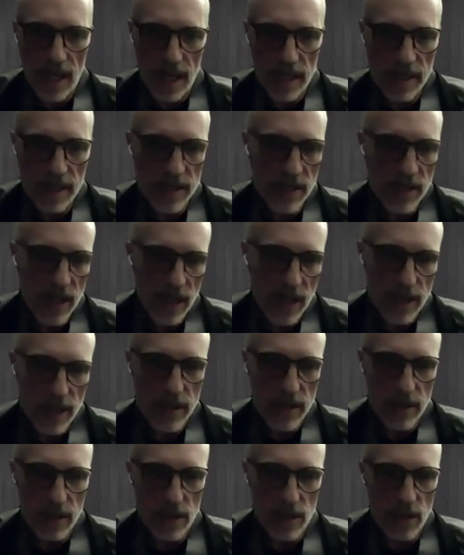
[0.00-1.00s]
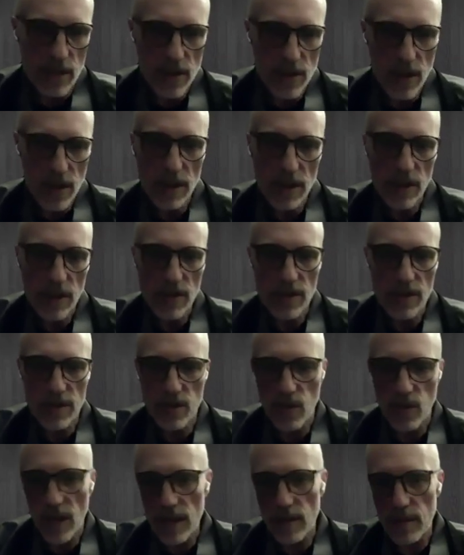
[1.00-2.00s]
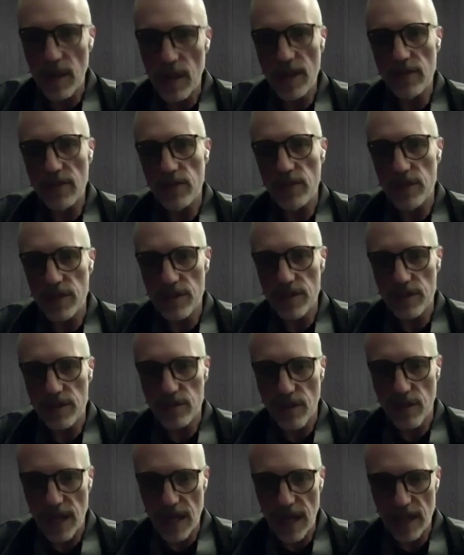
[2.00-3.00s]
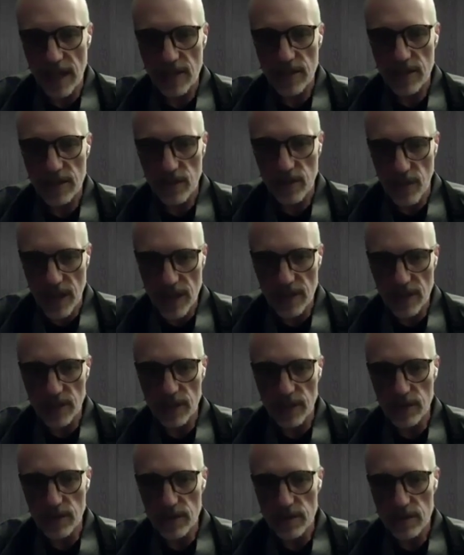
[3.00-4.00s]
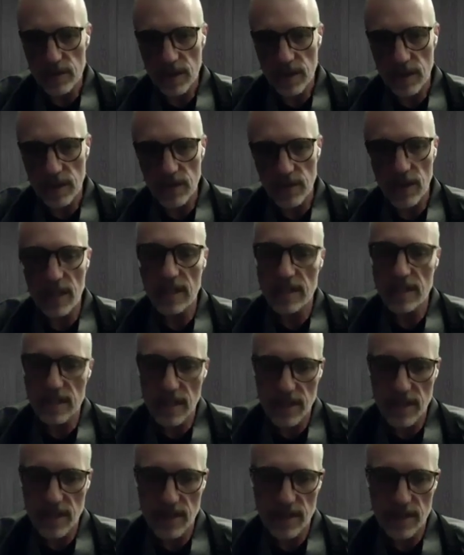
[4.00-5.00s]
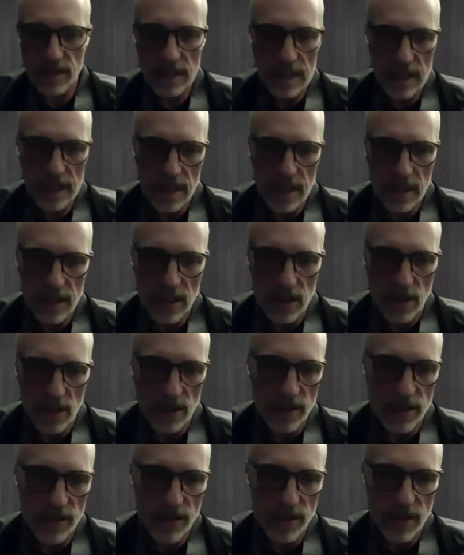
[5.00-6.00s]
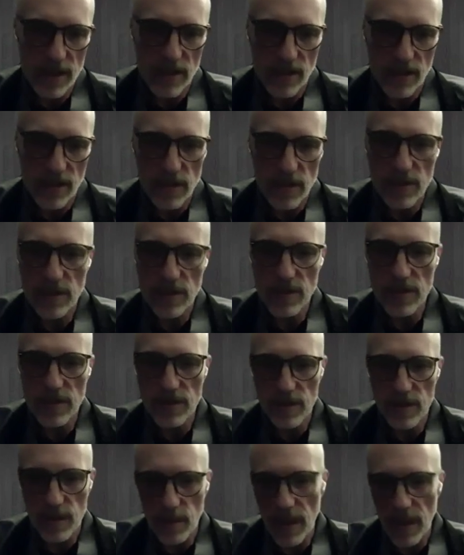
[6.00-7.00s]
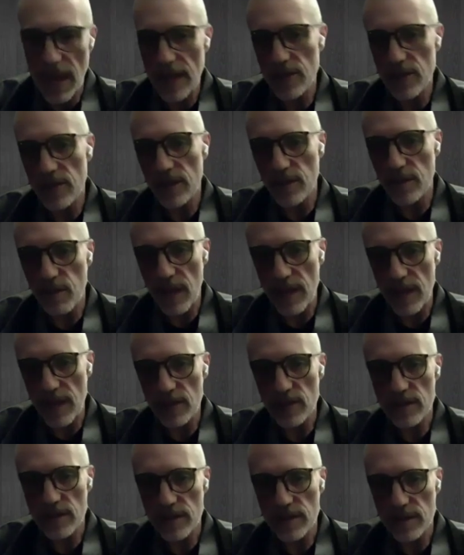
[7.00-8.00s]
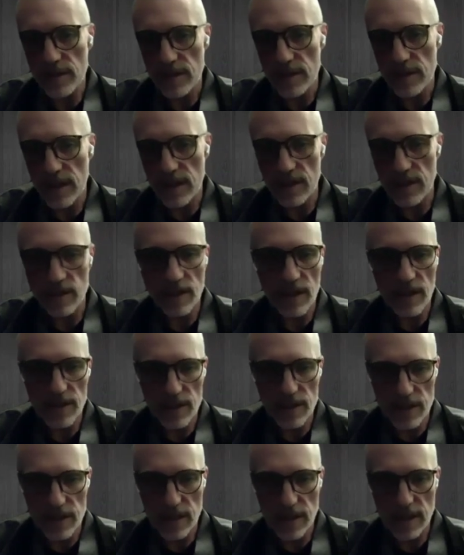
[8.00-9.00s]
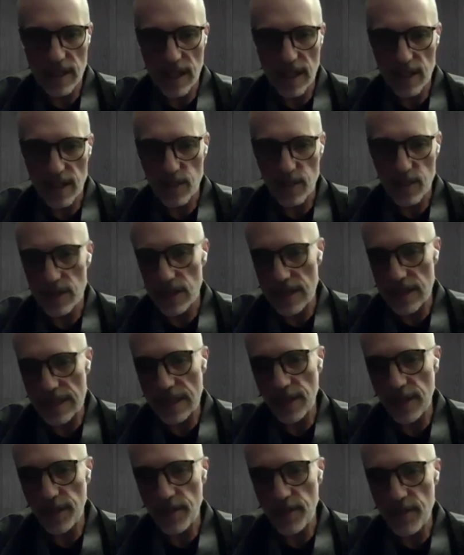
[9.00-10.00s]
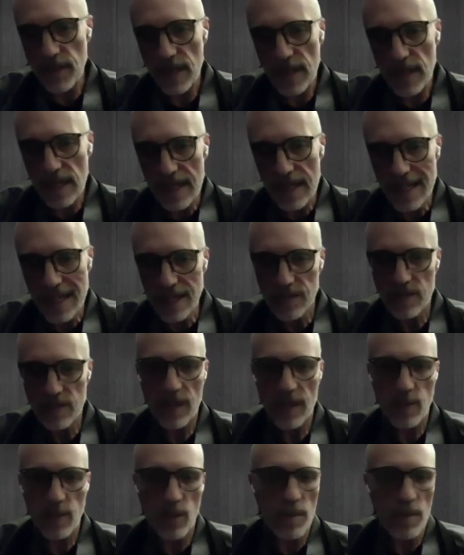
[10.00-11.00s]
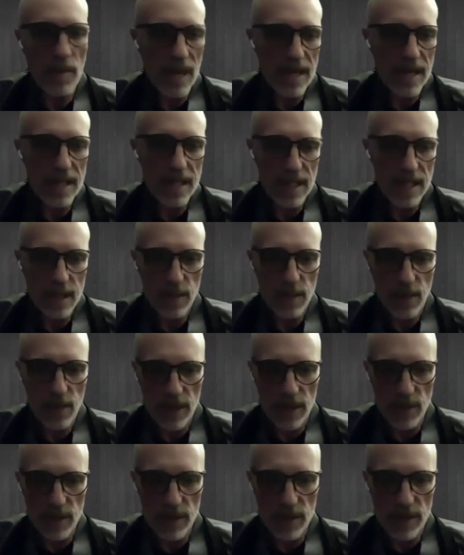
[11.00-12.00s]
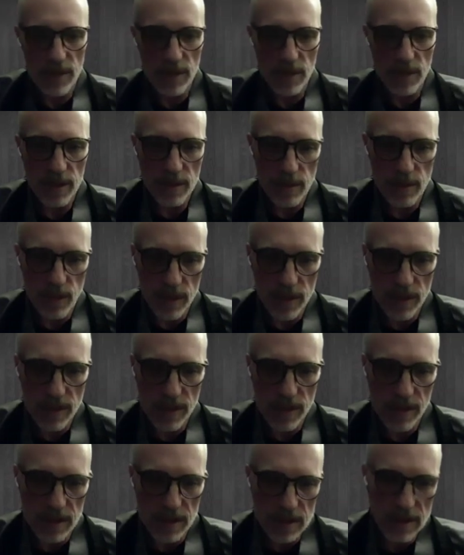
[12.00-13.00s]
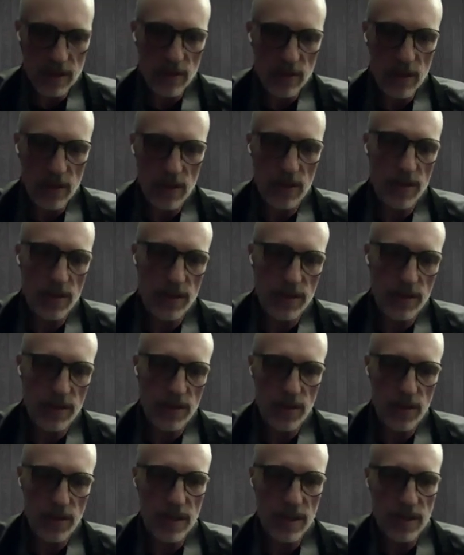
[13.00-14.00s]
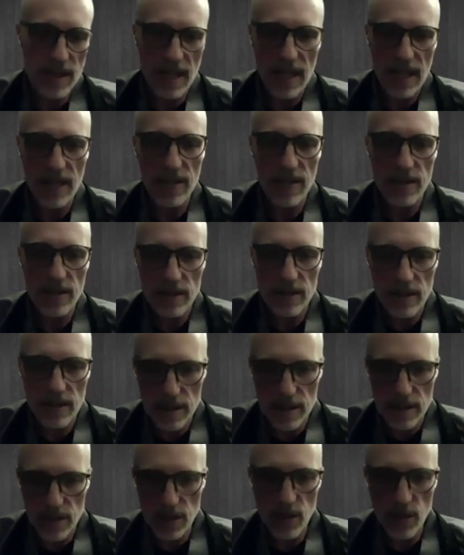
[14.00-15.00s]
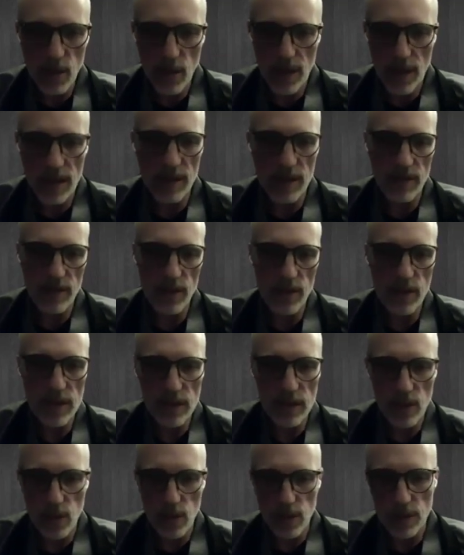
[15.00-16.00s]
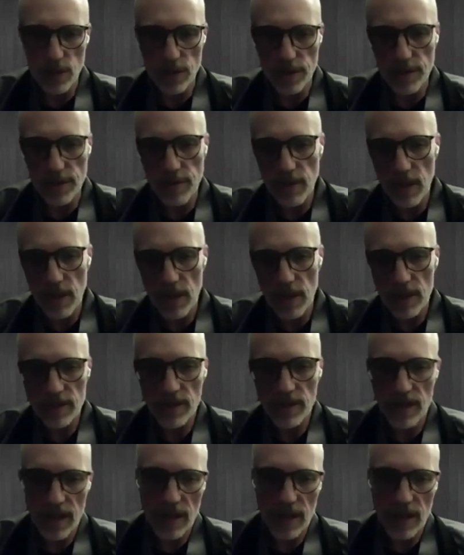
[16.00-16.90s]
In this case, Lojong uses right mindfulness, right action, right view, and right intention to cultivate the virtues of compassion and patience and to lessen the attachment to ego. Each time we meditate upon resentment brings us a little closer to an entire new way of viewing the world. So